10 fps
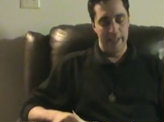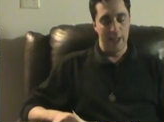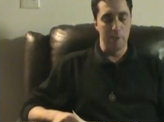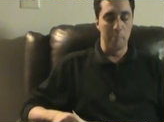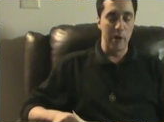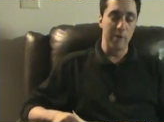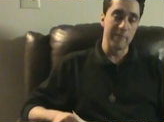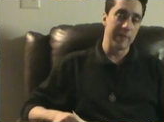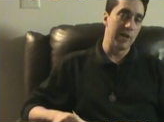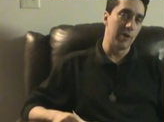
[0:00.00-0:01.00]

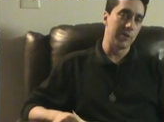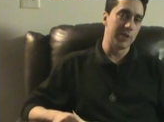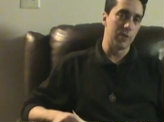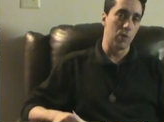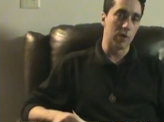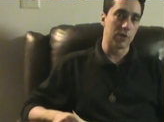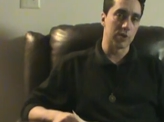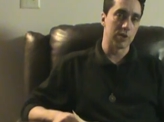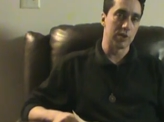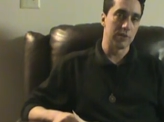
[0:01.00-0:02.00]
Comparative theology
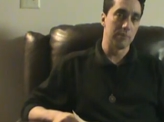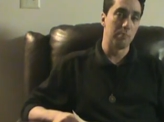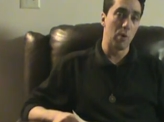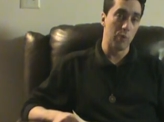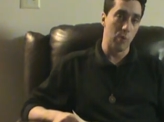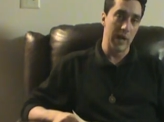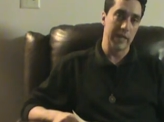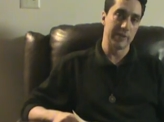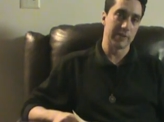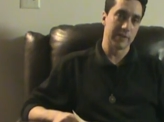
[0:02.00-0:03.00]
works both
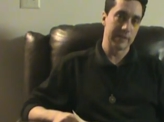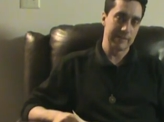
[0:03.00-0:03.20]
ways.